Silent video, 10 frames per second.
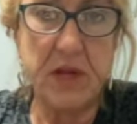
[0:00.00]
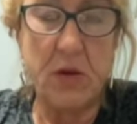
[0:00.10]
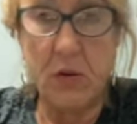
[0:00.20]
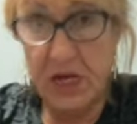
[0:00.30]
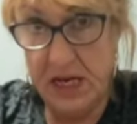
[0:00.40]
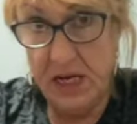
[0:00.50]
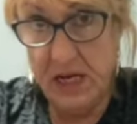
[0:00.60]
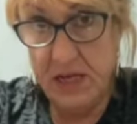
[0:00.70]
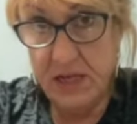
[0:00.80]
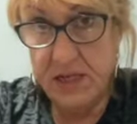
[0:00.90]
or
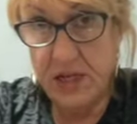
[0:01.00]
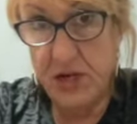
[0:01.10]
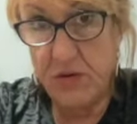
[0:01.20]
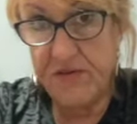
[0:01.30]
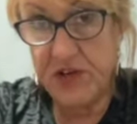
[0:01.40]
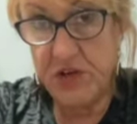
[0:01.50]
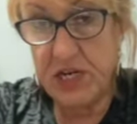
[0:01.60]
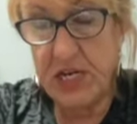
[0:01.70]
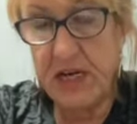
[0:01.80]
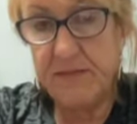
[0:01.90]
he, you know, if you're
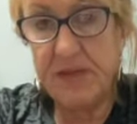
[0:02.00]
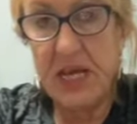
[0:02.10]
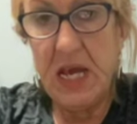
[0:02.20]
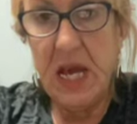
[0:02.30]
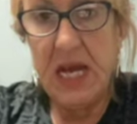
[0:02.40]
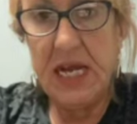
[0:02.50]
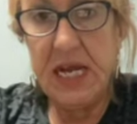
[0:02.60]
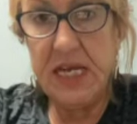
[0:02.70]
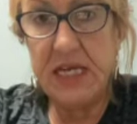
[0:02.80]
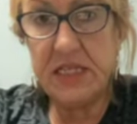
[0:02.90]
he,
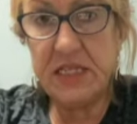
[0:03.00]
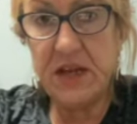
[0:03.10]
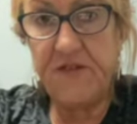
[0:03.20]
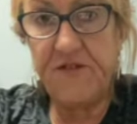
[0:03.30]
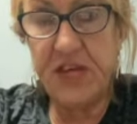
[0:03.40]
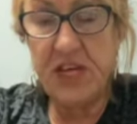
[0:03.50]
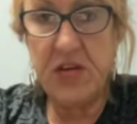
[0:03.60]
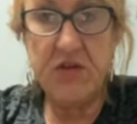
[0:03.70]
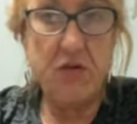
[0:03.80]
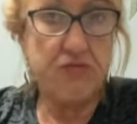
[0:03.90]
is
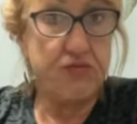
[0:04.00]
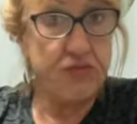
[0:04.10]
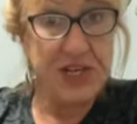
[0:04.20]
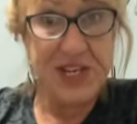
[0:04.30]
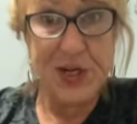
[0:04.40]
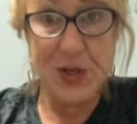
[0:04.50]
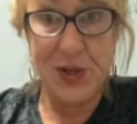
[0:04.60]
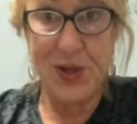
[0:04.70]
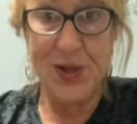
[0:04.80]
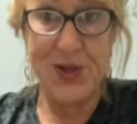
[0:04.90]
feeling really
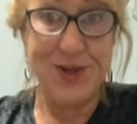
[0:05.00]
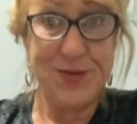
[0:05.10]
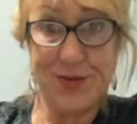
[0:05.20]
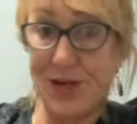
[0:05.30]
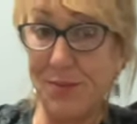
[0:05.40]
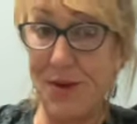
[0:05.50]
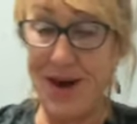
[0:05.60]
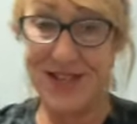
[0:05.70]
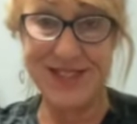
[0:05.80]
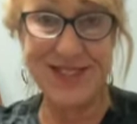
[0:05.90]
good, really
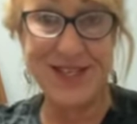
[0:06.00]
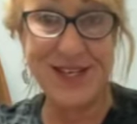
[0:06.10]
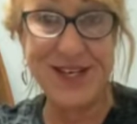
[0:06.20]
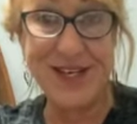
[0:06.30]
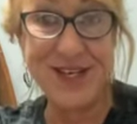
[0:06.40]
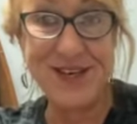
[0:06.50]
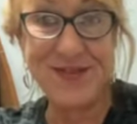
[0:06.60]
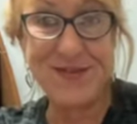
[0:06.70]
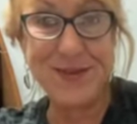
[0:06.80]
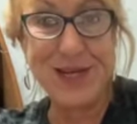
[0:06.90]

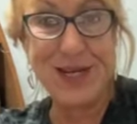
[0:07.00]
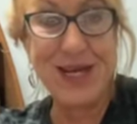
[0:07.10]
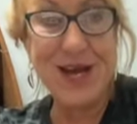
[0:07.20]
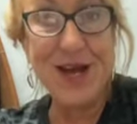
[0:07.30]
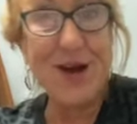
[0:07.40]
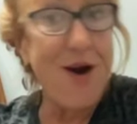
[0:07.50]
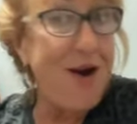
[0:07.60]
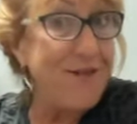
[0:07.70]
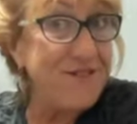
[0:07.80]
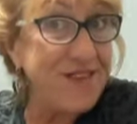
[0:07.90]
positive, really
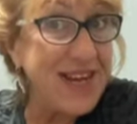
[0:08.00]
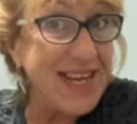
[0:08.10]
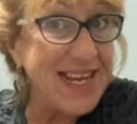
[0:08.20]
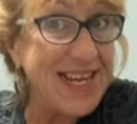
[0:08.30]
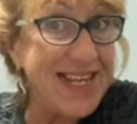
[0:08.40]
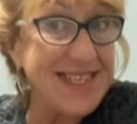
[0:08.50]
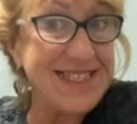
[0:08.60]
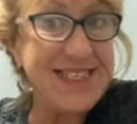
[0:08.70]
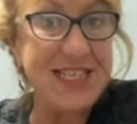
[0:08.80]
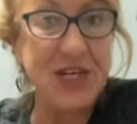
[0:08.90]

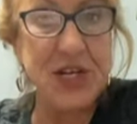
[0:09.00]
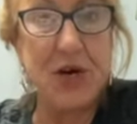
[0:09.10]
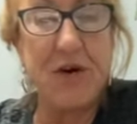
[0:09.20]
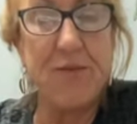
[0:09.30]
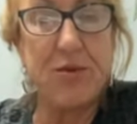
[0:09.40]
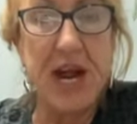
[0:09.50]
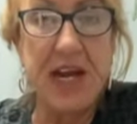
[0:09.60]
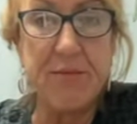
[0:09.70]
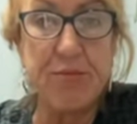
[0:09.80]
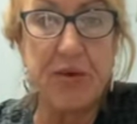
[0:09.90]
confident, you know,
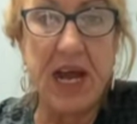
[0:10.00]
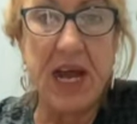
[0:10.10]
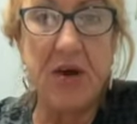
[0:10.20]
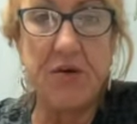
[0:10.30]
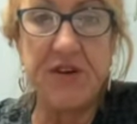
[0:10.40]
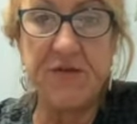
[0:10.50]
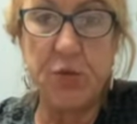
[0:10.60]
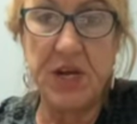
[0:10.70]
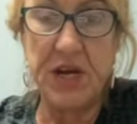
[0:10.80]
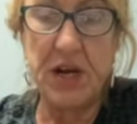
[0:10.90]
kind of proud of
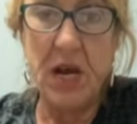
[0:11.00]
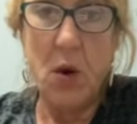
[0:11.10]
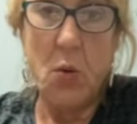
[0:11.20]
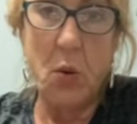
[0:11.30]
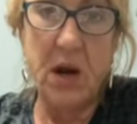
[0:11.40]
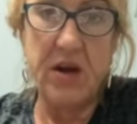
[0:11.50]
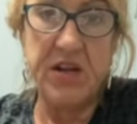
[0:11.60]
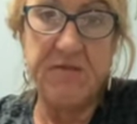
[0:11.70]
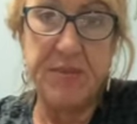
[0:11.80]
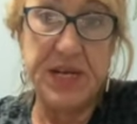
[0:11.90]
where
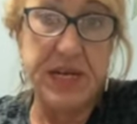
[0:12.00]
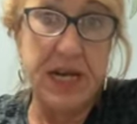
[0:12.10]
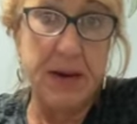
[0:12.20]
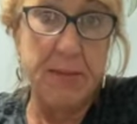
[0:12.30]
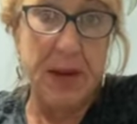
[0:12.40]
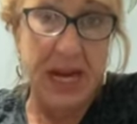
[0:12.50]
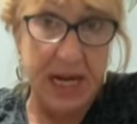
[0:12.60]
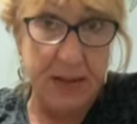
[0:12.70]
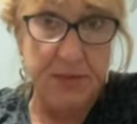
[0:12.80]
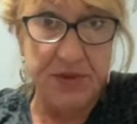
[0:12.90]
you've been
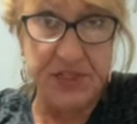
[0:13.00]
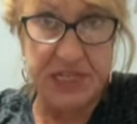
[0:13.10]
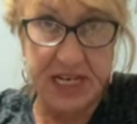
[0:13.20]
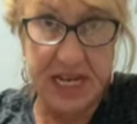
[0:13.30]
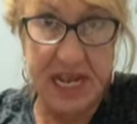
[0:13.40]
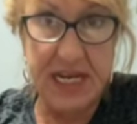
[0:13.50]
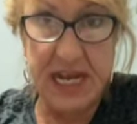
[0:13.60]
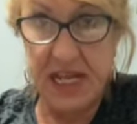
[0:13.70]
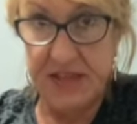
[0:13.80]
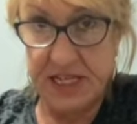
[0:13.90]
able to get
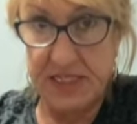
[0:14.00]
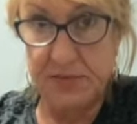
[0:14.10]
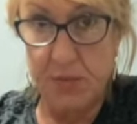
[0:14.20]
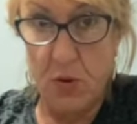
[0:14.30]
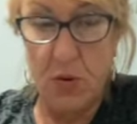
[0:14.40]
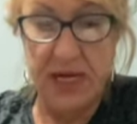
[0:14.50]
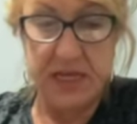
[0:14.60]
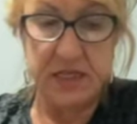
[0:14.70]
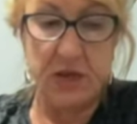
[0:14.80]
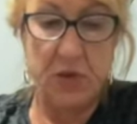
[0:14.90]
at this
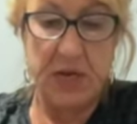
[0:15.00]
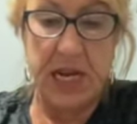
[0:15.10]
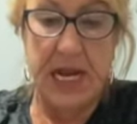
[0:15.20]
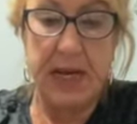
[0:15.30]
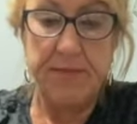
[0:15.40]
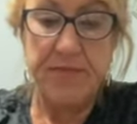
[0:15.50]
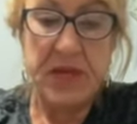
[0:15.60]
point, okay?